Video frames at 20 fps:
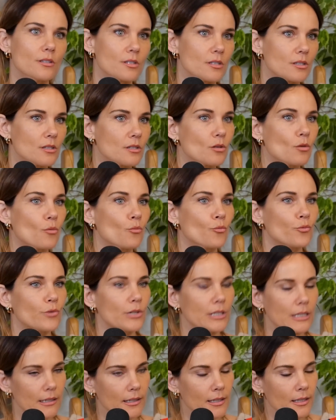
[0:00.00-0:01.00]
This is
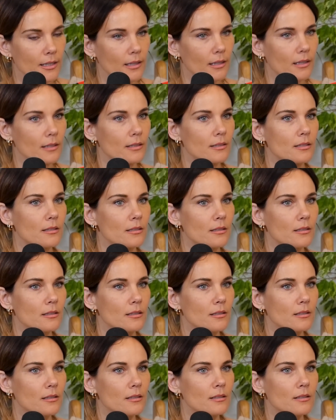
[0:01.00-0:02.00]
ridiculous.
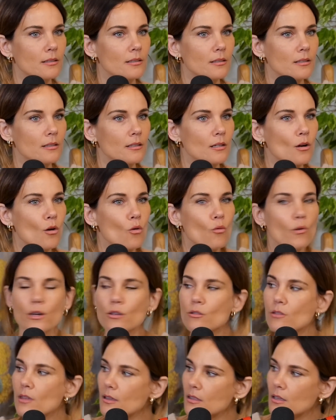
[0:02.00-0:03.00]
What
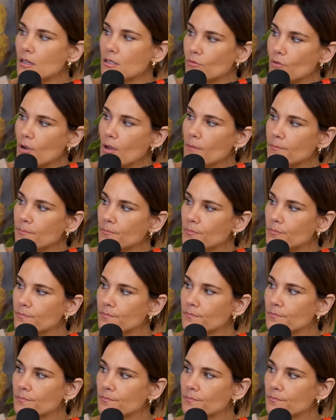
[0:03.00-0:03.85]
do you think that's from?